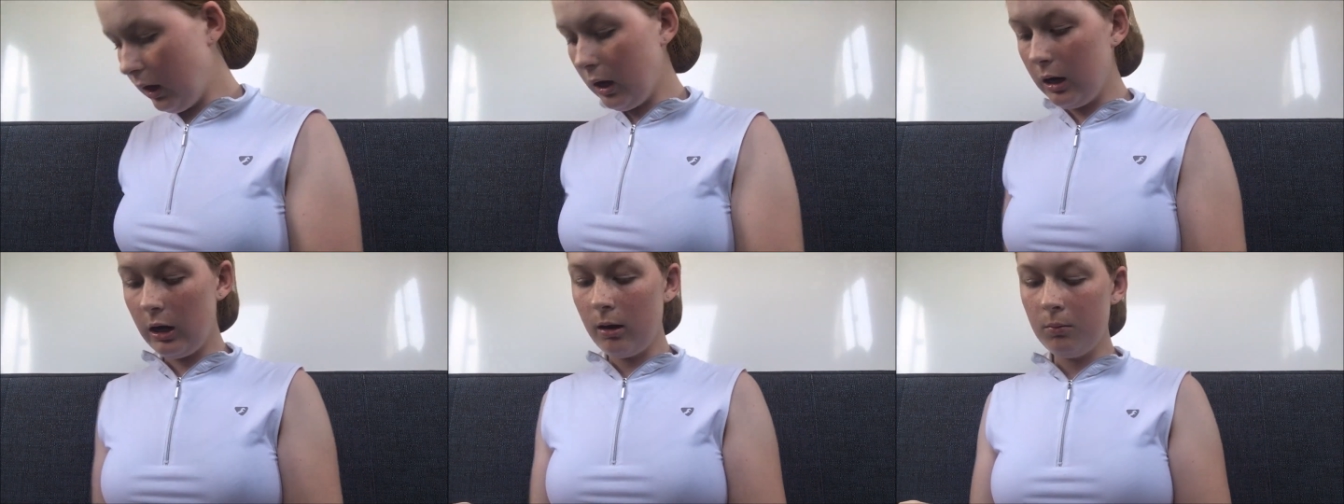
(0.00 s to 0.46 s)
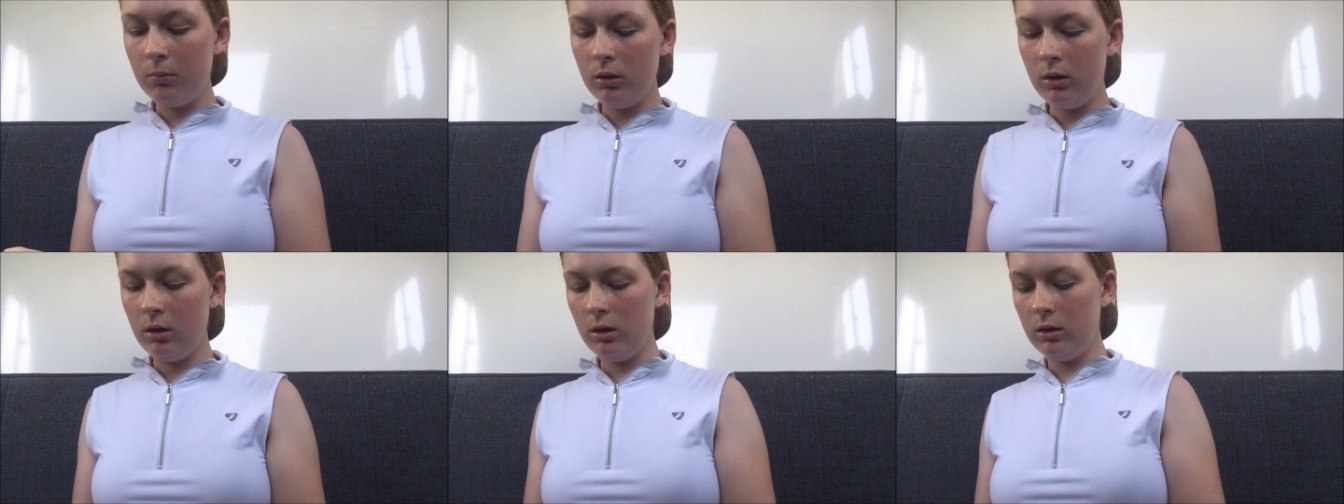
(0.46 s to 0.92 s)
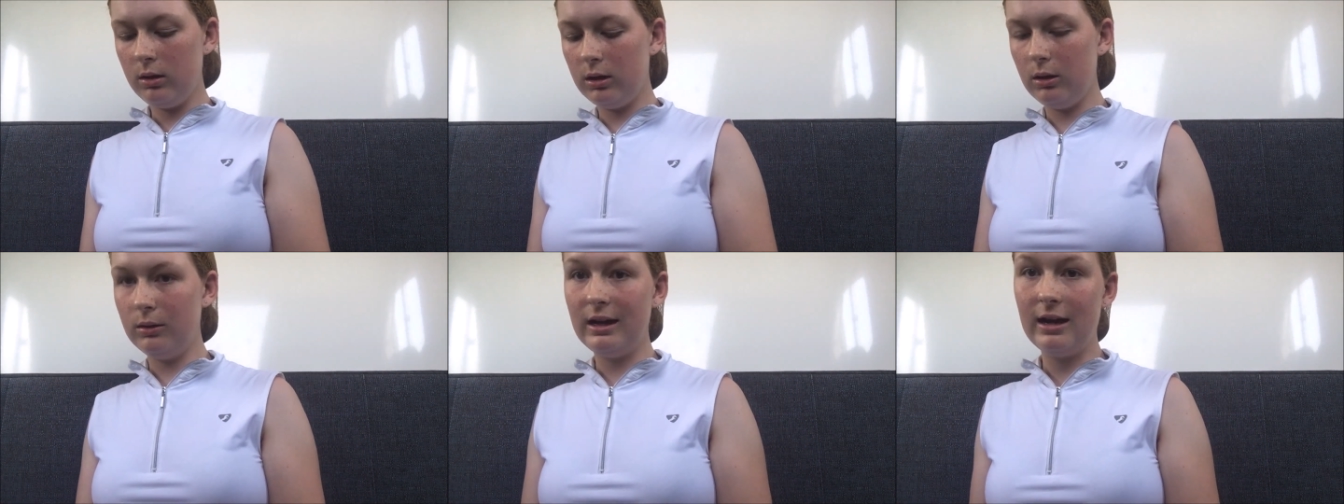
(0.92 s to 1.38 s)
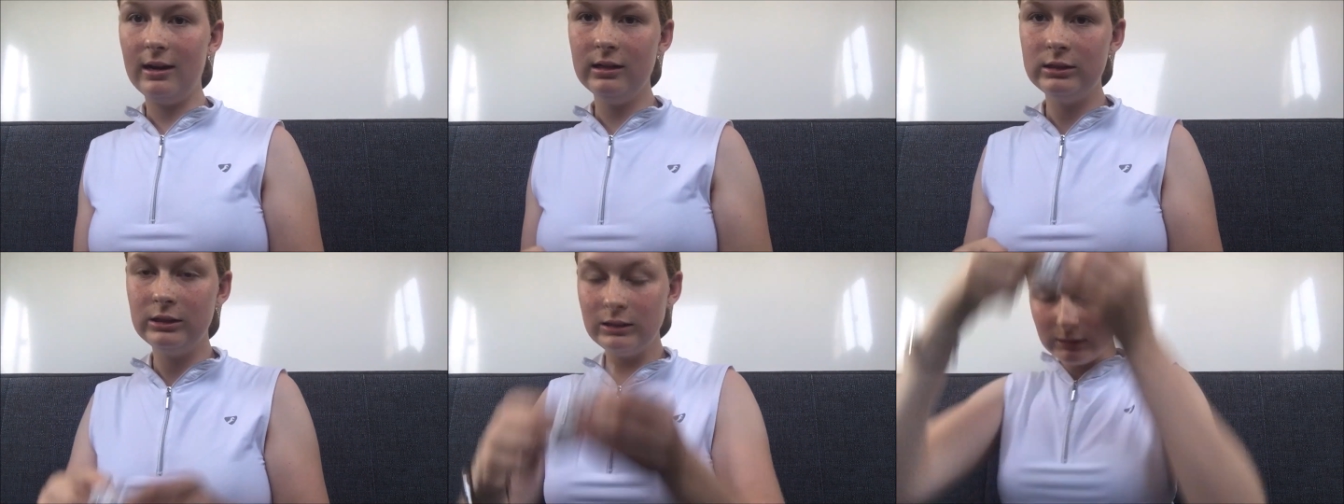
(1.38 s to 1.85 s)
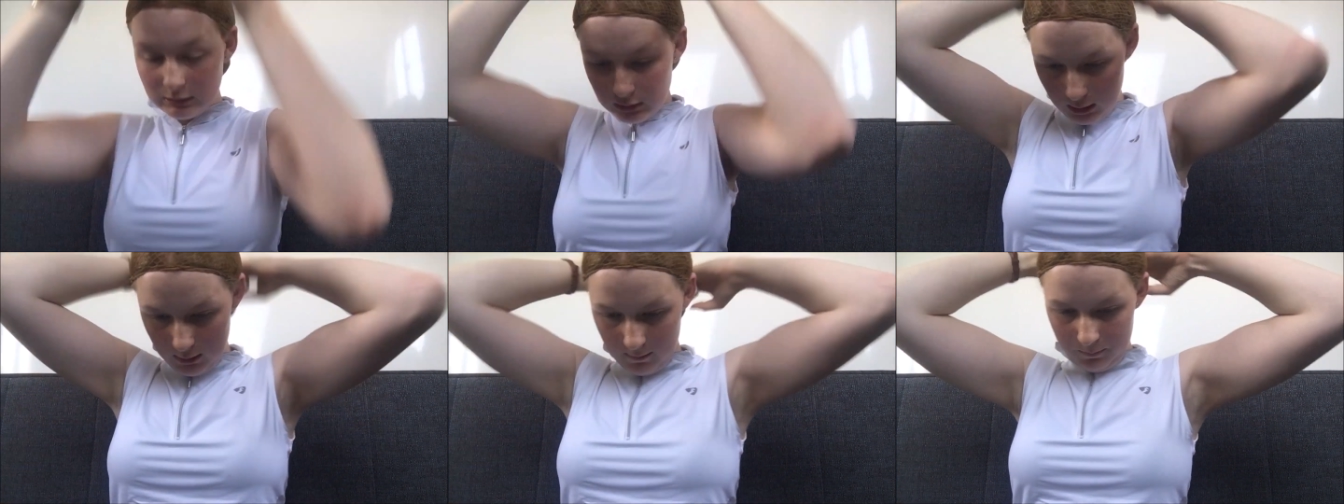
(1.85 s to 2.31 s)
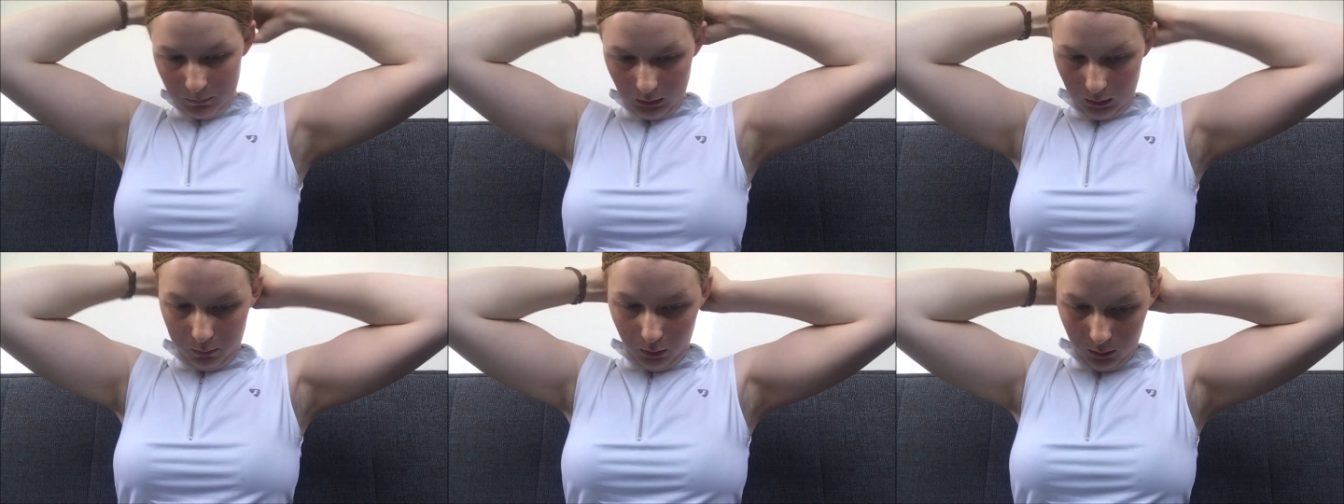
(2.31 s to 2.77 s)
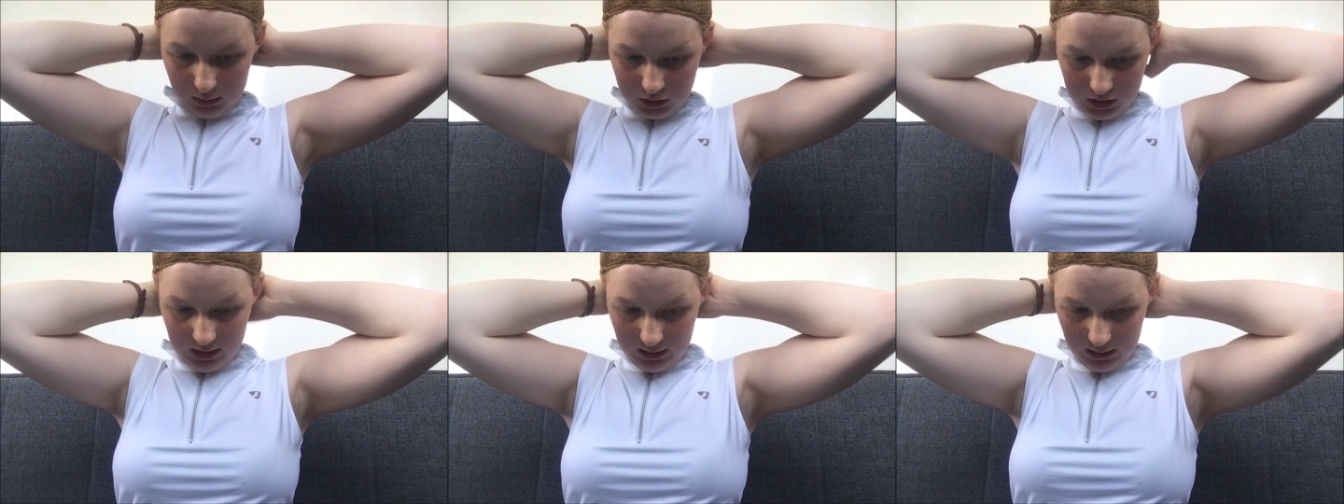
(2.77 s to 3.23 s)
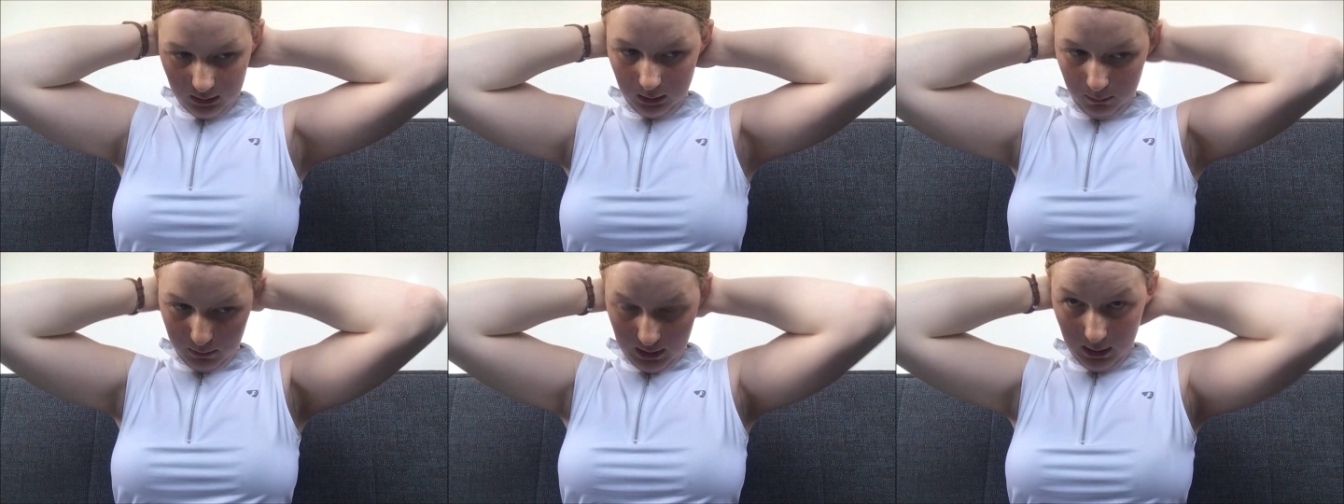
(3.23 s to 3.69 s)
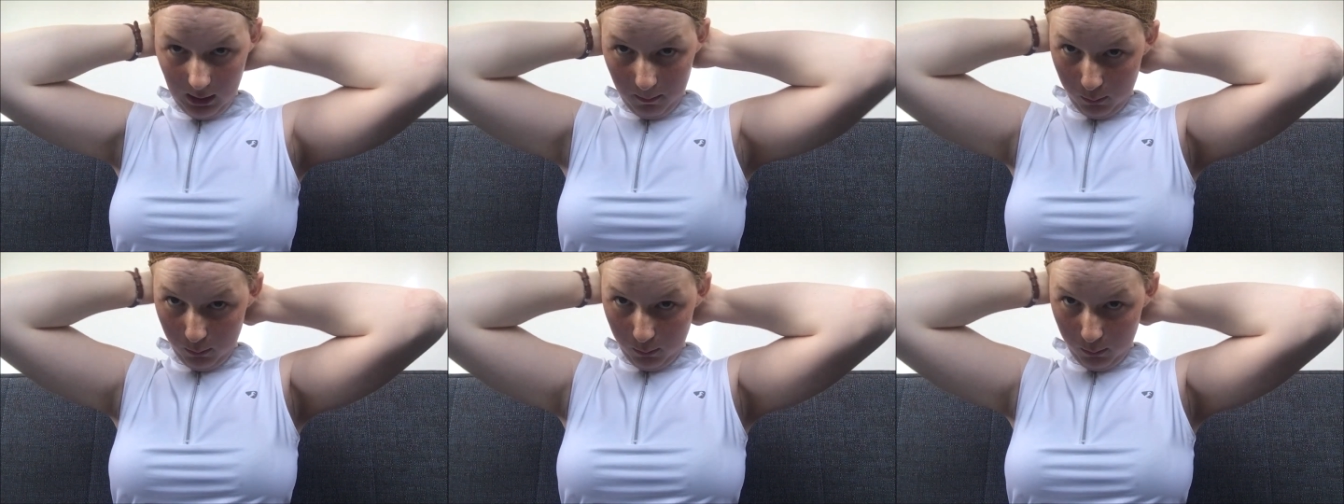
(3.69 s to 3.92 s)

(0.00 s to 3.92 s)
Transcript: Um, so yeah, apologies to be